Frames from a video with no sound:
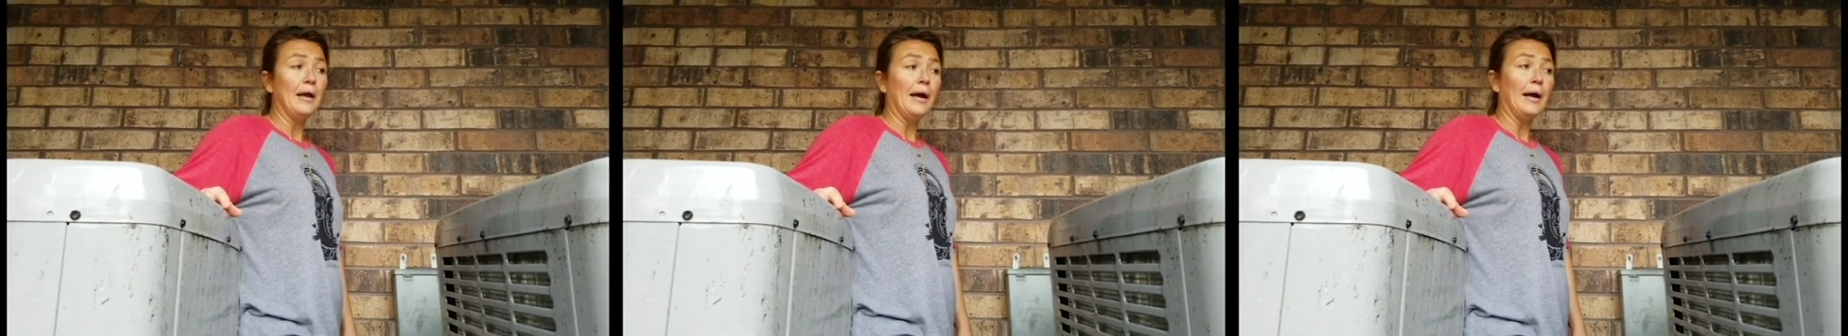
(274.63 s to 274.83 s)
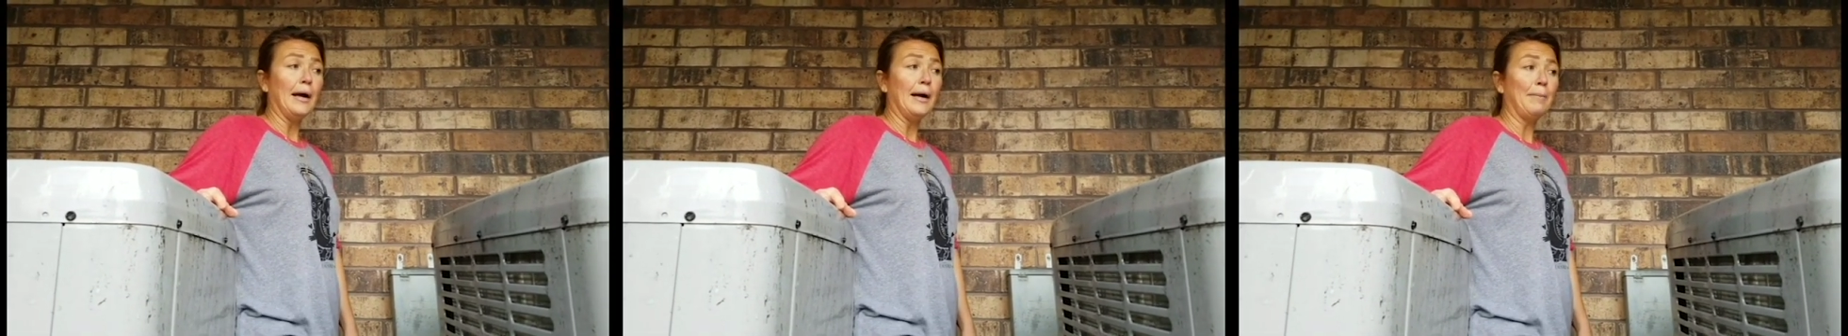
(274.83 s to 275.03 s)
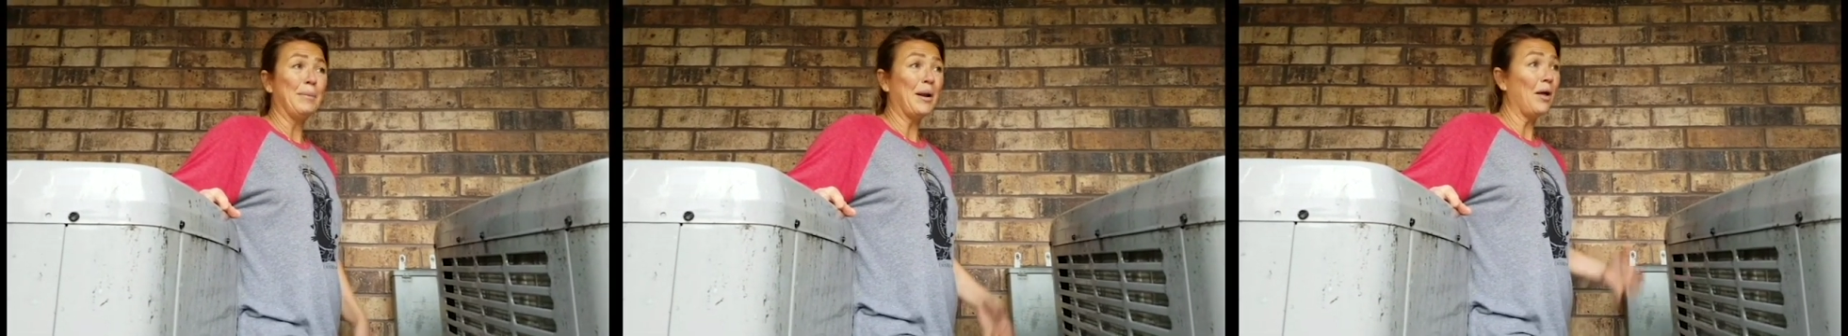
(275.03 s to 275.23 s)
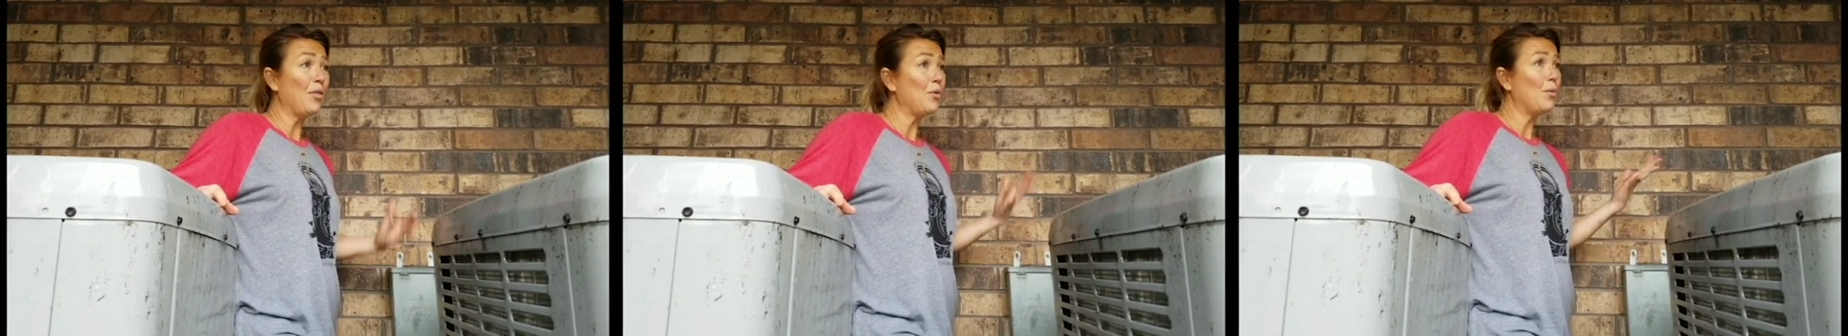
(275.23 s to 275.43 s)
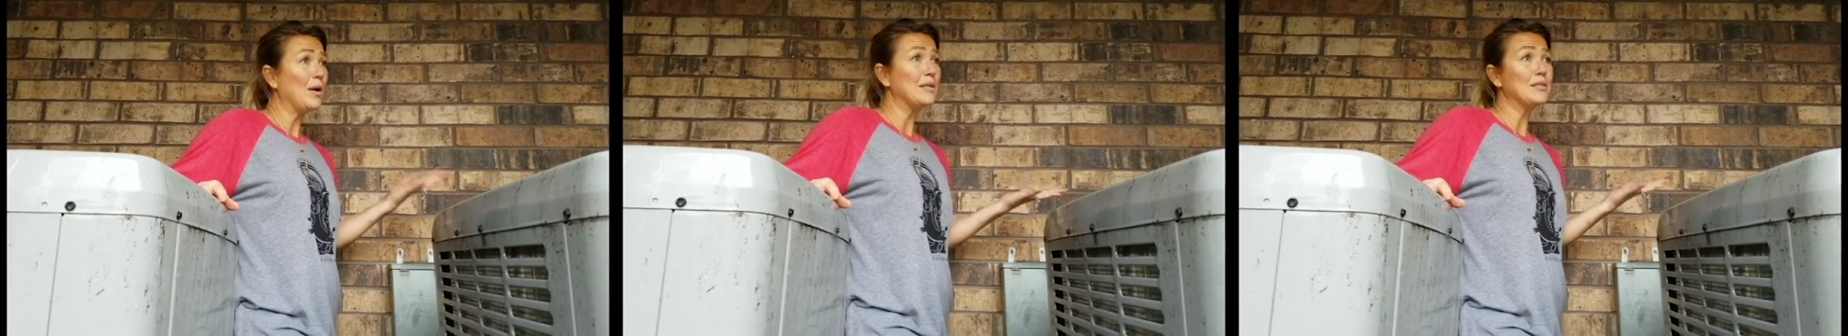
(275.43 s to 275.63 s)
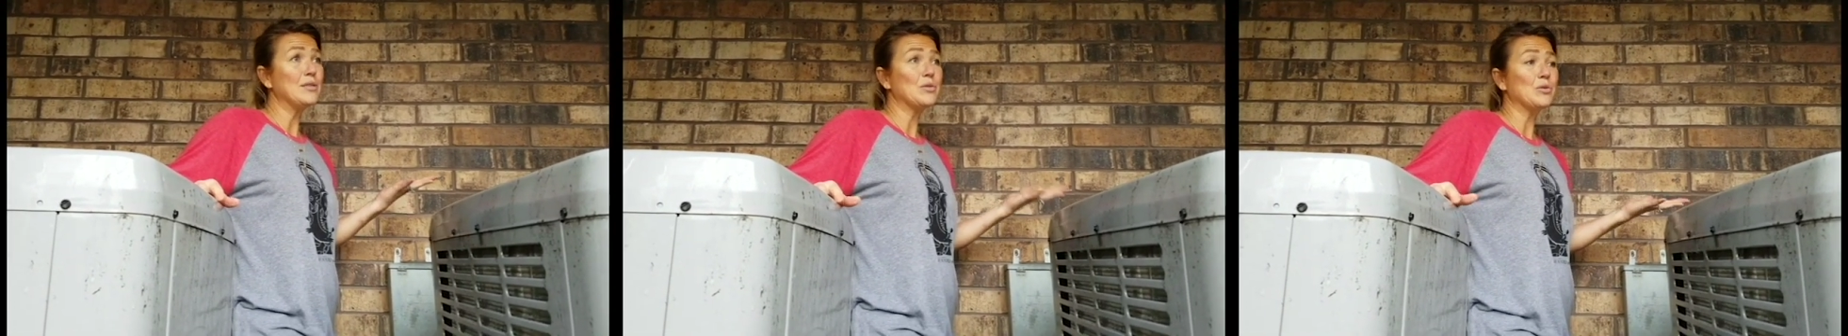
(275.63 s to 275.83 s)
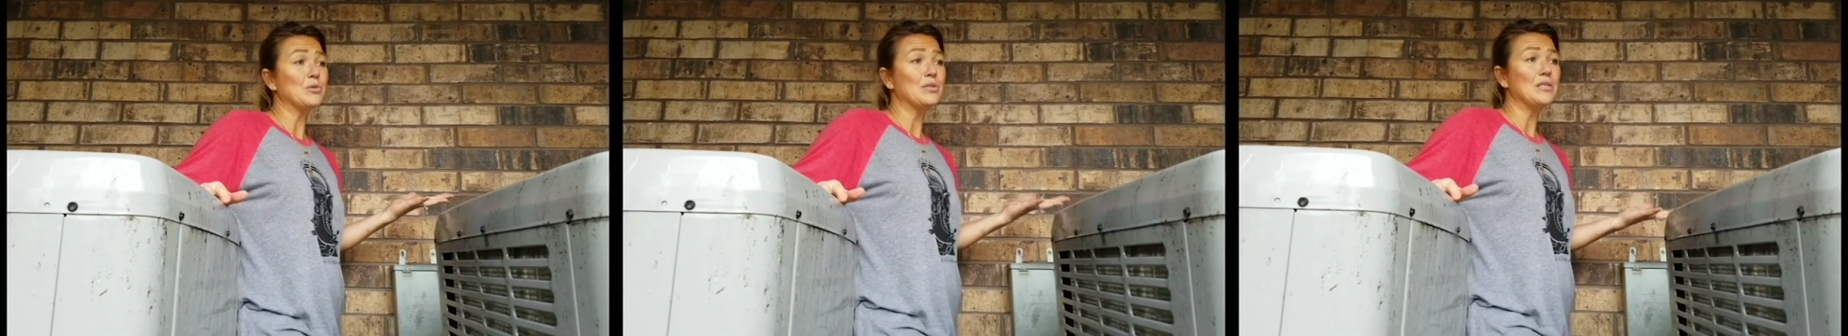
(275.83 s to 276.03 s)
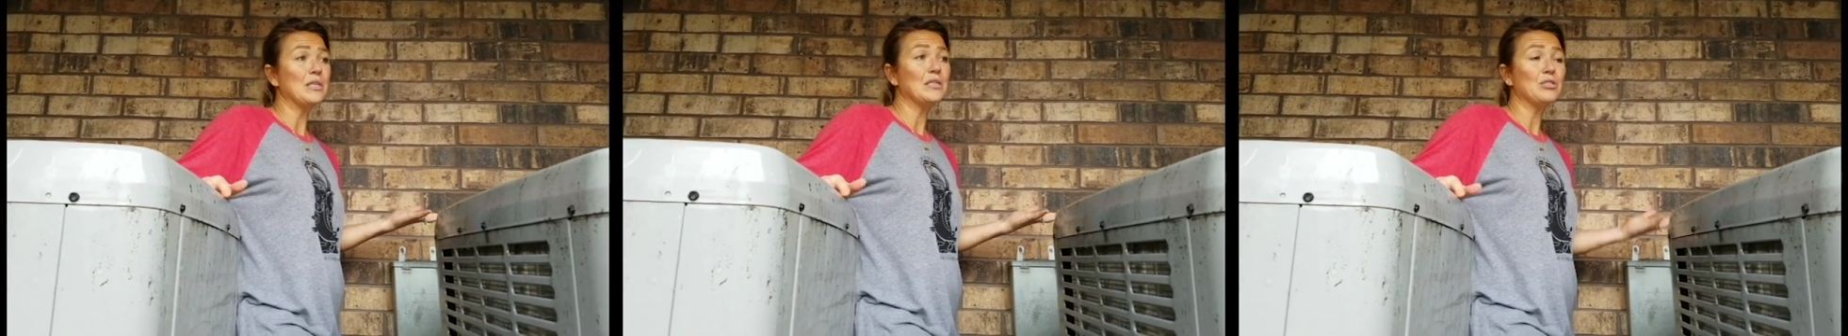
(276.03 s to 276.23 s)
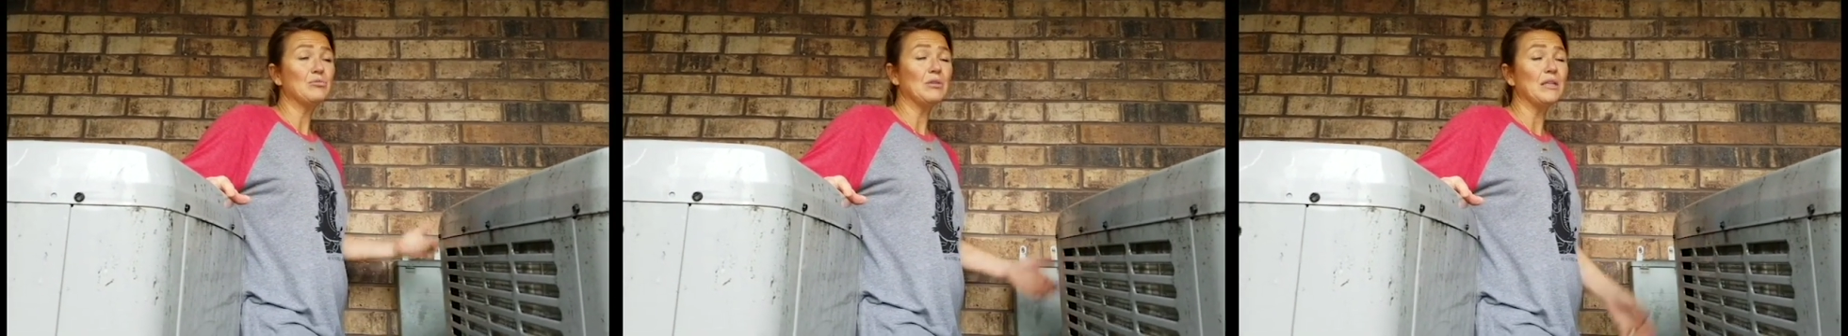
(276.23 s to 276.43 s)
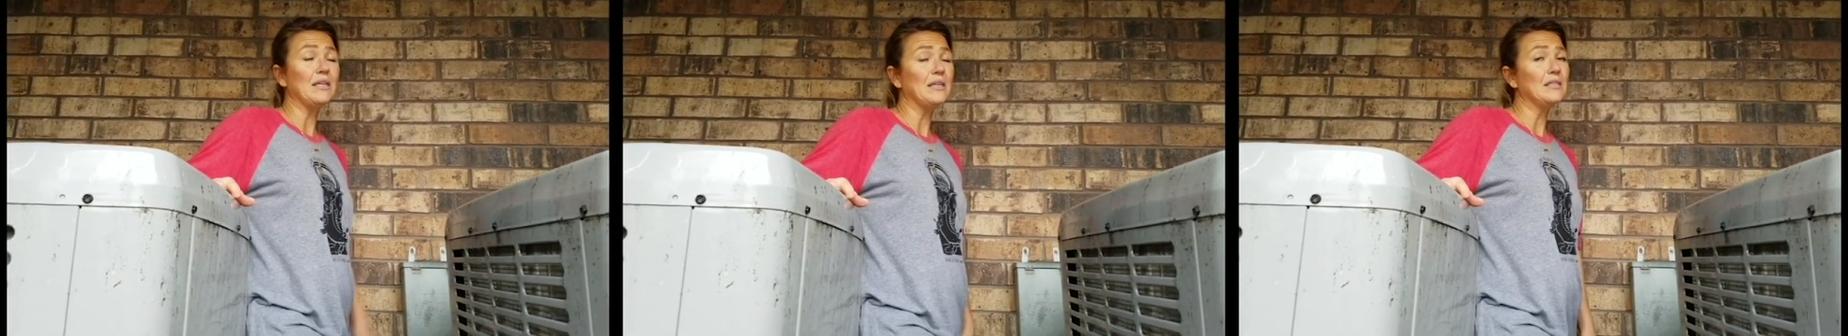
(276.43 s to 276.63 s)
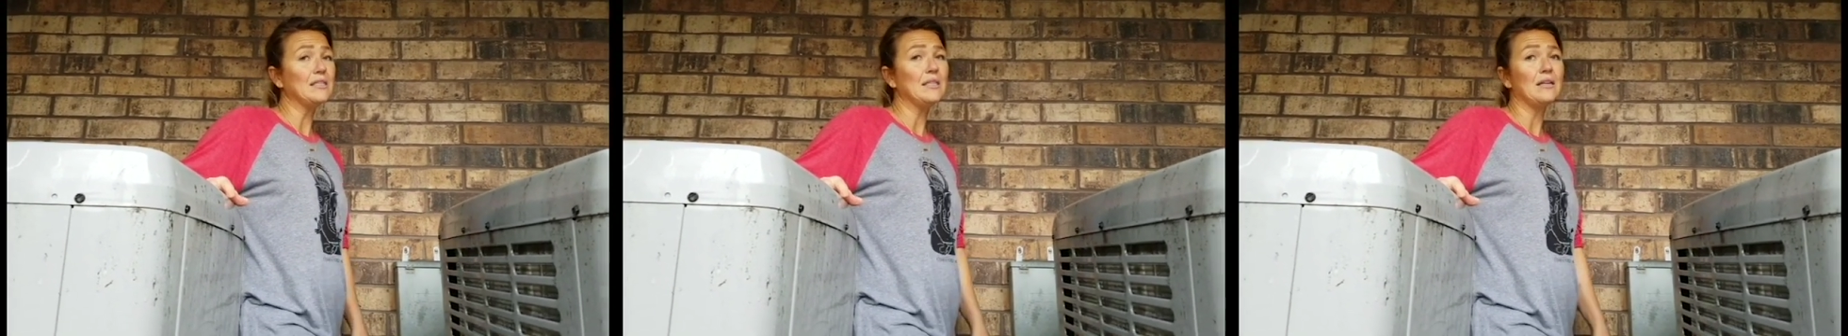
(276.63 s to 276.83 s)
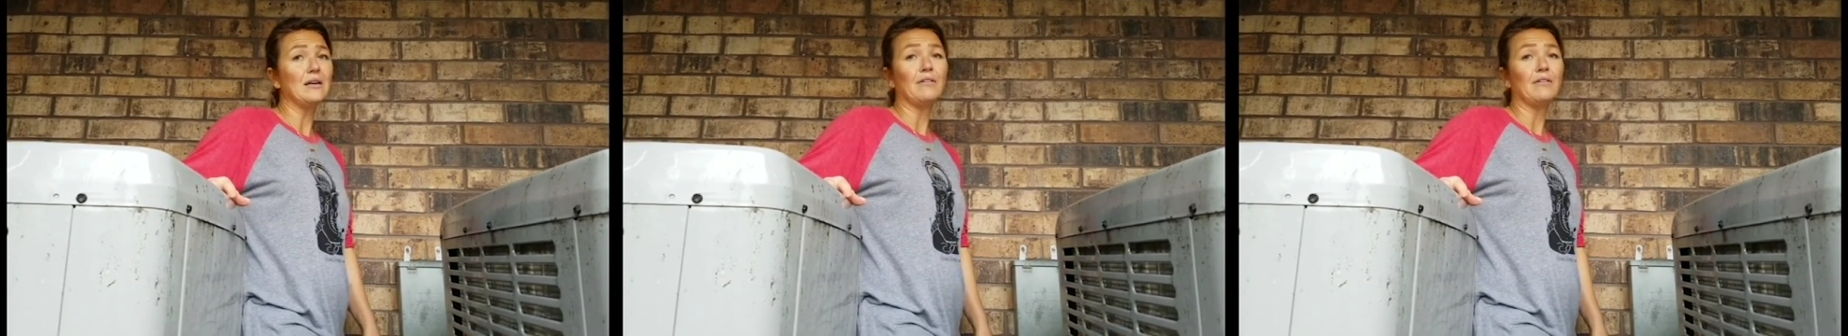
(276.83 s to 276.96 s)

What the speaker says: But otherwise, these are 6 really easy,